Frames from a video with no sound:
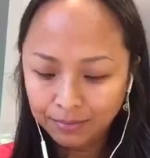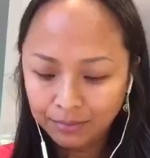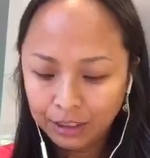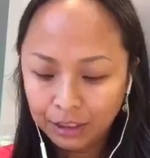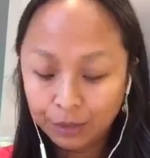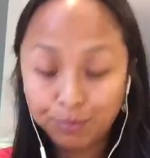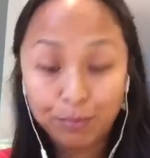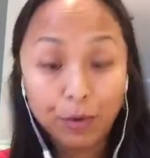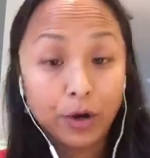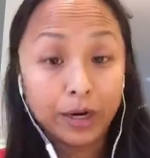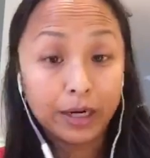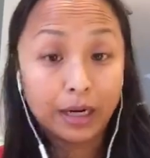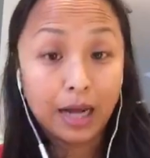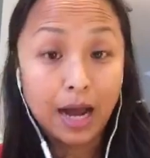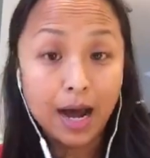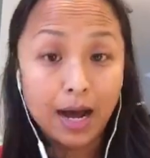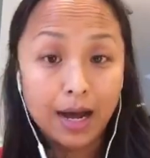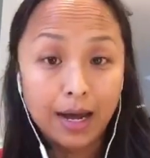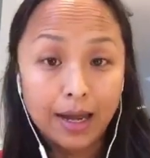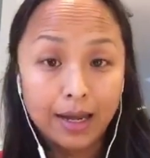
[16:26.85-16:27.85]
spirit
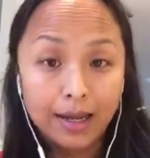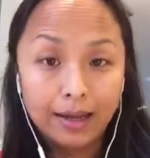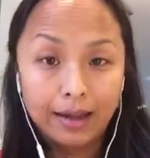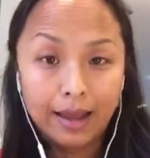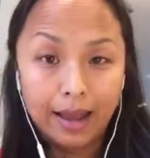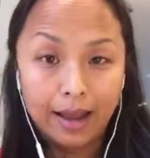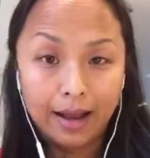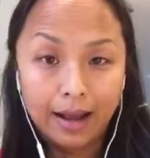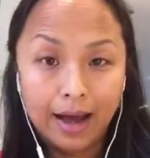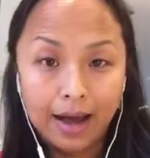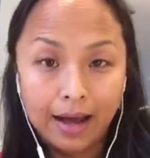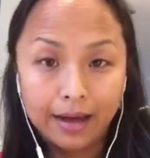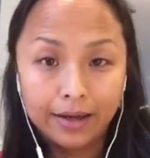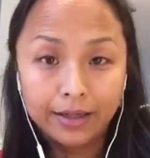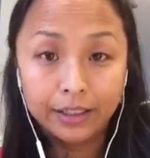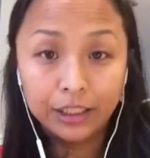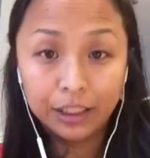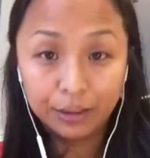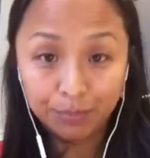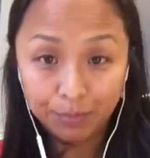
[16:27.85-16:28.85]
guide and
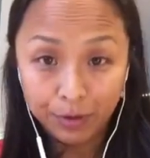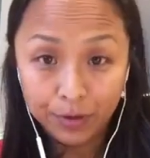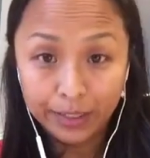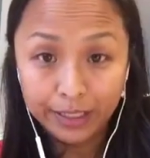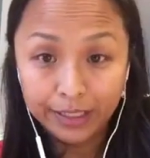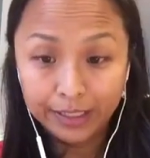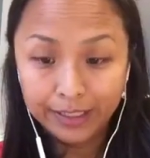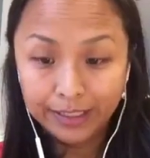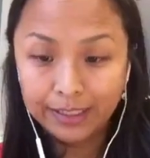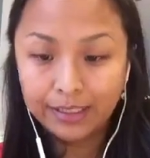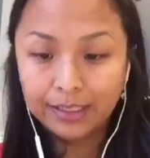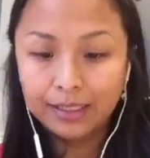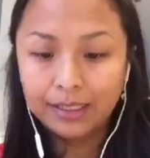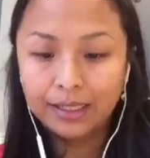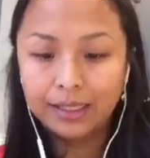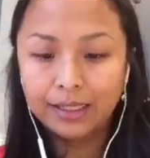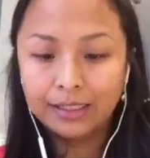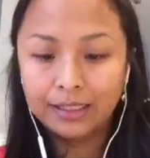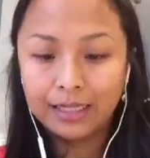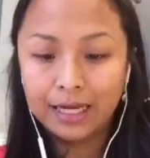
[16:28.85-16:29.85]
higher spirits.
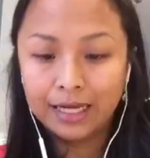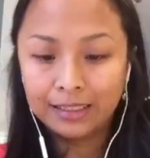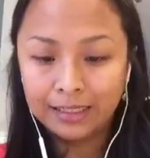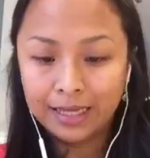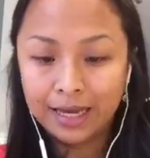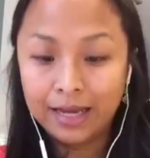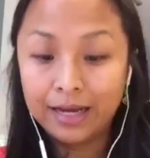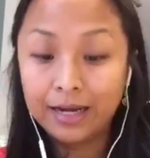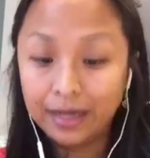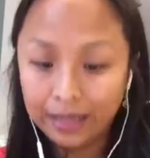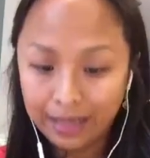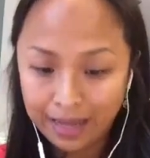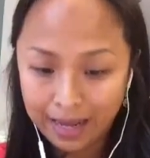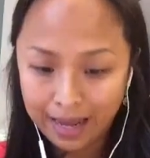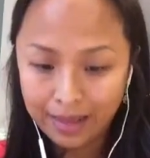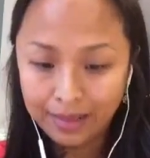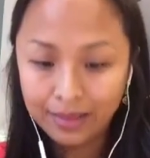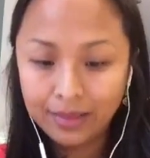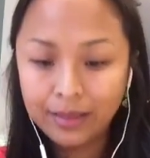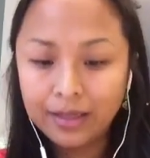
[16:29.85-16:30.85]
As I say
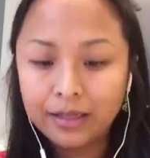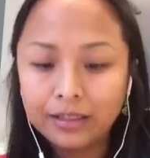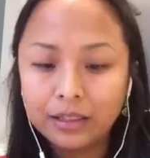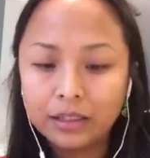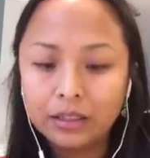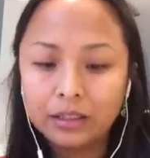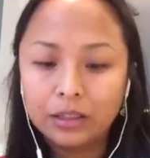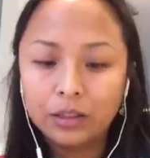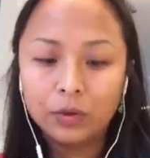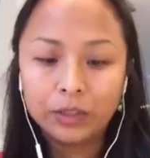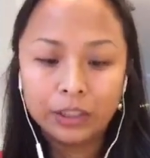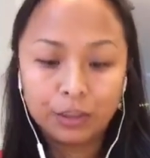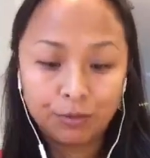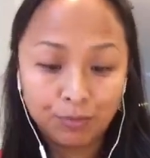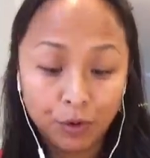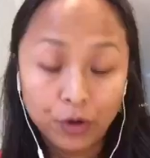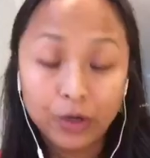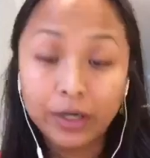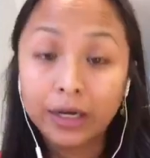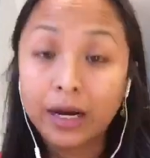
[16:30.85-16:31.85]
again, your
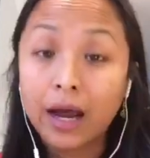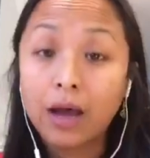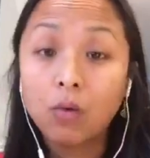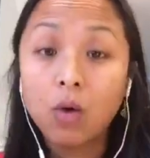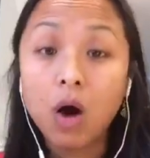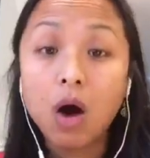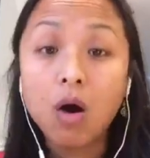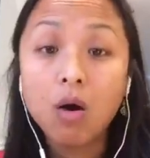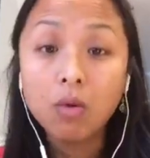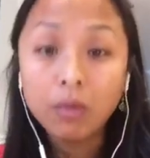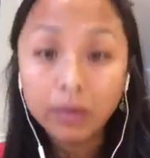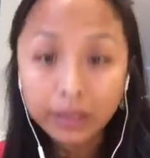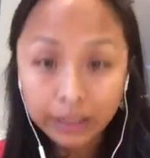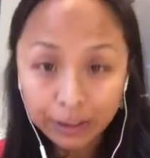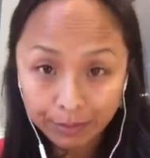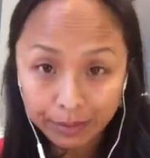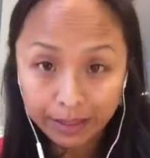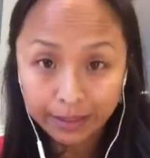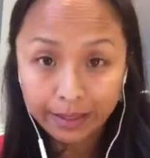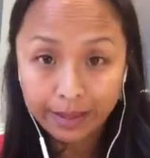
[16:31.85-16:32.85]
spirit guide will
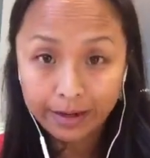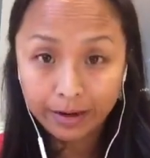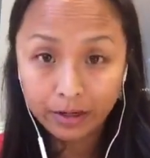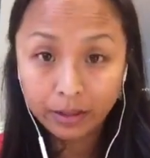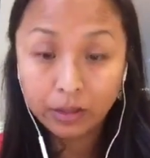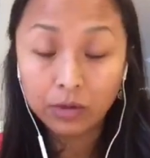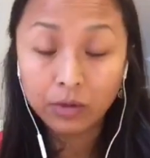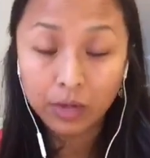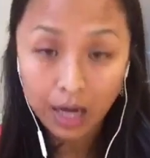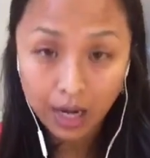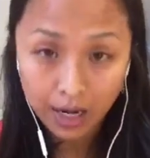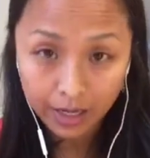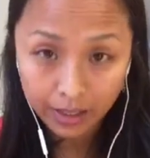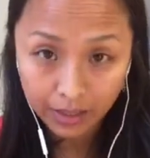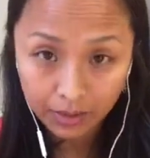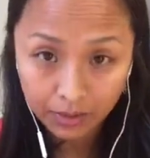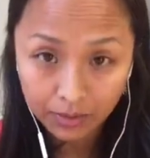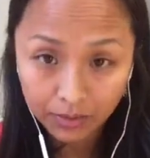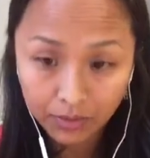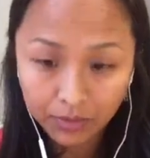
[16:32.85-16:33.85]
always be there to guide
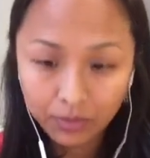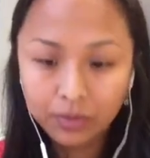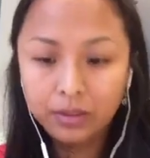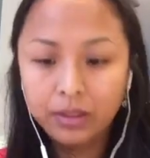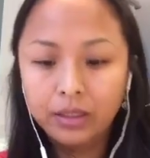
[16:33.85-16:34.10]
you.